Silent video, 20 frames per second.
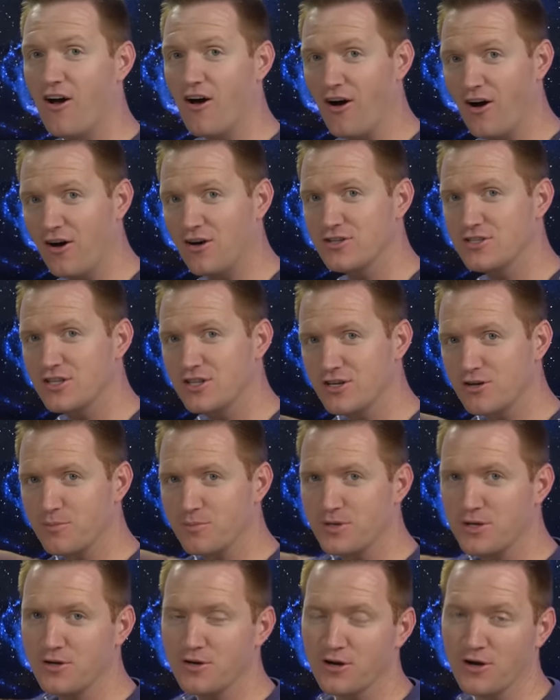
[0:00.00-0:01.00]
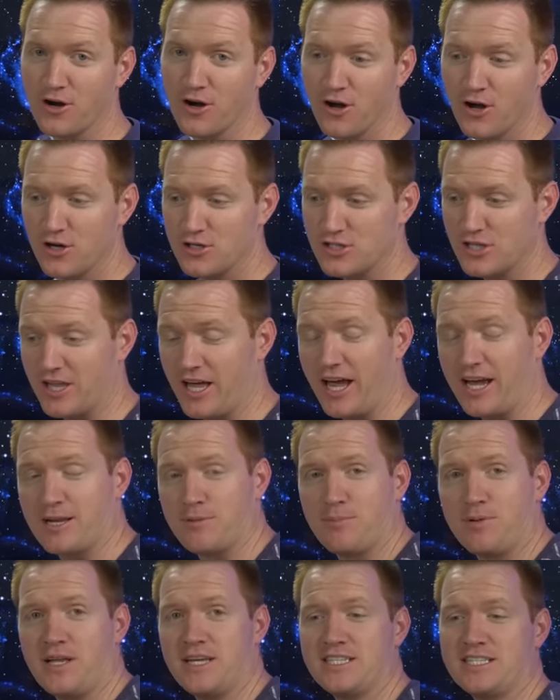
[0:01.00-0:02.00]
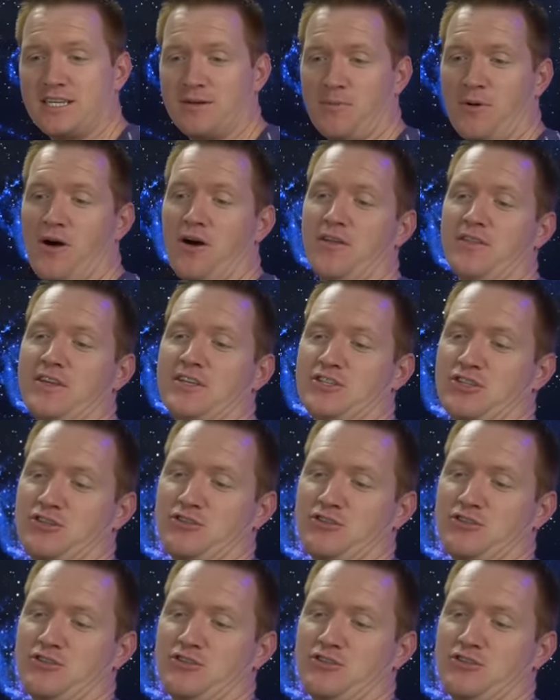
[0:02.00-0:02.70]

onto the computer so that I could place them on these